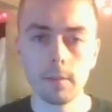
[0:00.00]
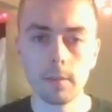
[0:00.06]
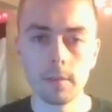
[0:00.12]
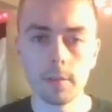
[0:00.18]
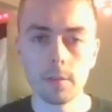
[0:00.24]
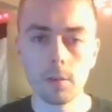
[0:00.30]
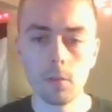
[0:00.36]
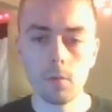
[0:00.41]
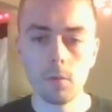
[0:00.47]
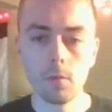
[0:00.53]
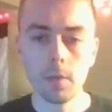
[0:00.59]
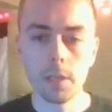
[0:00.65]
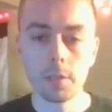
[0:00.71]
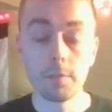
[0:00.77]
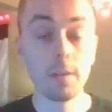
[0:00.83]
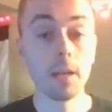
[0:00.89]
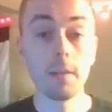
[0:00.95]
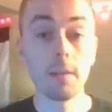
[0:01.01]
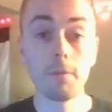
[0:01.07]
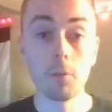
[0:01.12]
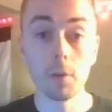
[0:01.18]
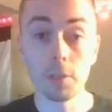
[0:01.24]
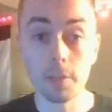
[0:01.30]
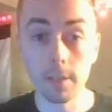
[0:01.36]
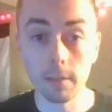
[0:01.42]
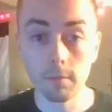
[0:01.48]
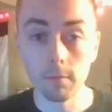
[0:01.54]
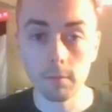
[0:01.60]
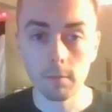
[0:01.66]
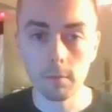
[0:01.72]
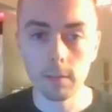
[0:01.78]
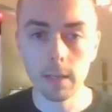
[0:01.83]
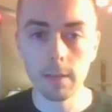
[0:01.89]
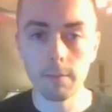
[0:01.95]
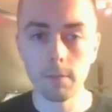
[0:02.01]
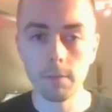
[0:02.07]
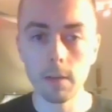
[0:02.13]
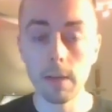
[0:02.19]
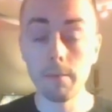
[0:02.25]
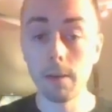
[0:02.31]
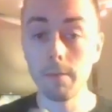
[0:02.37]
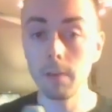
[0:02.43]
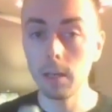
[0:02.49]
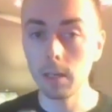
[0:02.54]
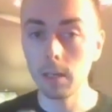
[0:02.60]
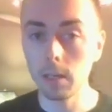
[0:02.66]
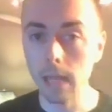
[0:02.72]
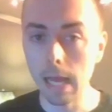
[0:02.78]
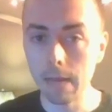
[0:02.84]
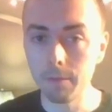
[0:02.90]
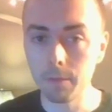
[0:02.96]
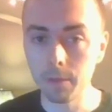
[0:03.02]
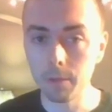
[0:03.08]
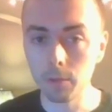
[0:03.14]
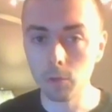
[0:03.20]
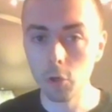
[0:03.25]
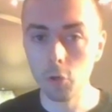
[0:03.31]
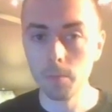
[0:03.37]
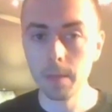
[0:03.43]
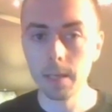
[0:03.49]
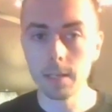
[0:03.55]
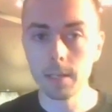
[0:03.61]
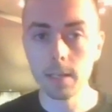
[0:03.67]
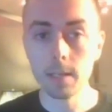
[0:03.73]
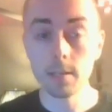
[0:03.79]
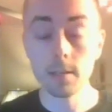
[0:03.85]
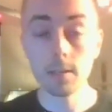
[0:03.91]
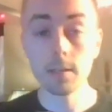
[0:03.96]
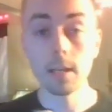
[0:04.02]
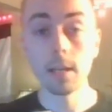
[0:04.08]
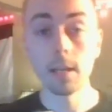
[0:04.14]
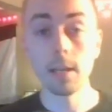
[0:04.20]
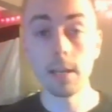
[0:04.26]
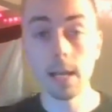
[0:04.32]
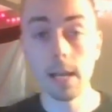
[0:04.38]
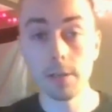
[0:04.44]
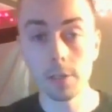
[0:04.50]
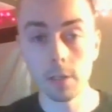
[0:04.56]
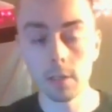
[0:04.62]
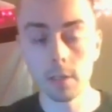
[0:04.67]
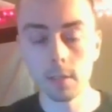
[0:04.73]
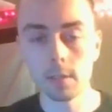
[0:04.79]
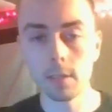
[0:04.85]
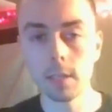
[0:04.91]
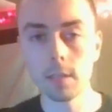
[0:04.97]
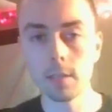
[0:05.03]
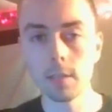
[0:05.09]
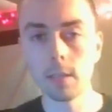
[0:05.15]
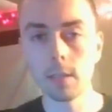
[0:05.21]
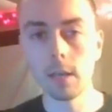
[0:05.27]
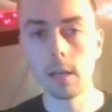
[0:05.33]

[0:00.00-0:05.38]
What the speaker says: So it's very fortunate. I'm very glad for the groom that he has decided to enter this